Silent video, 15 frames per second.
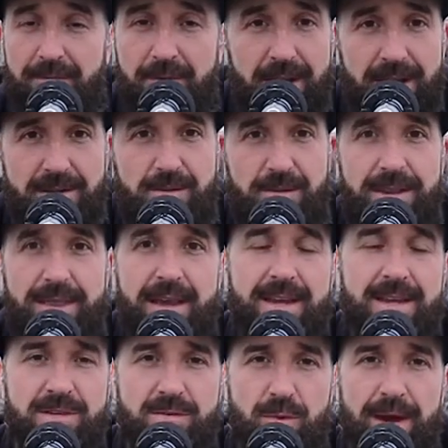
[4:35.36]
if you're not doing that,
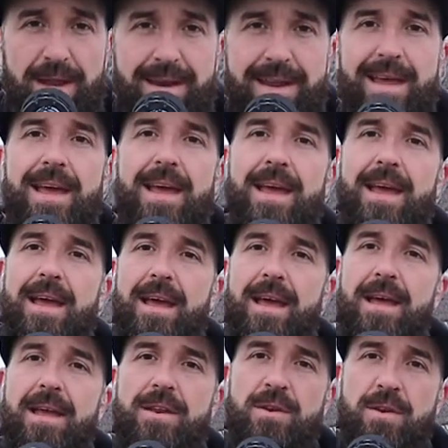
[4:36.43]
guess what?
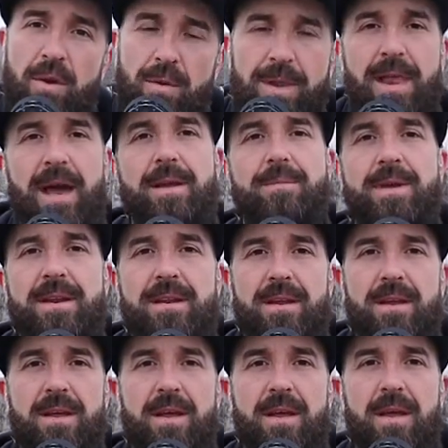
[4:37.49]
No alignment.
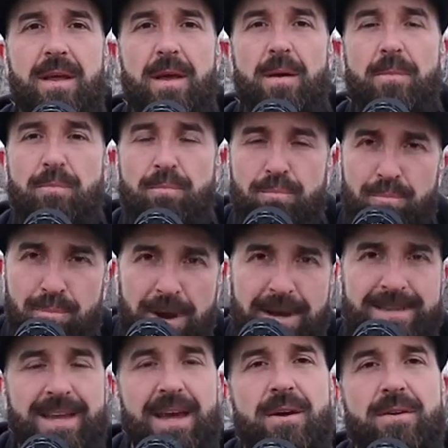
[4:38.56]

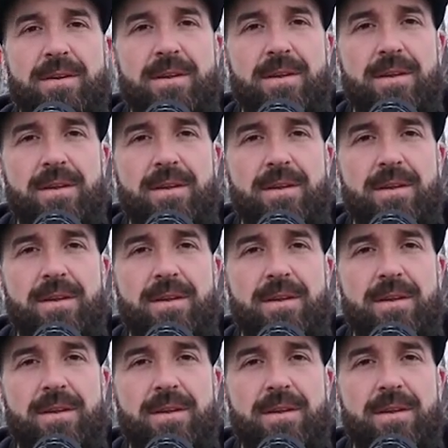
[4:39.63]
Breakdown.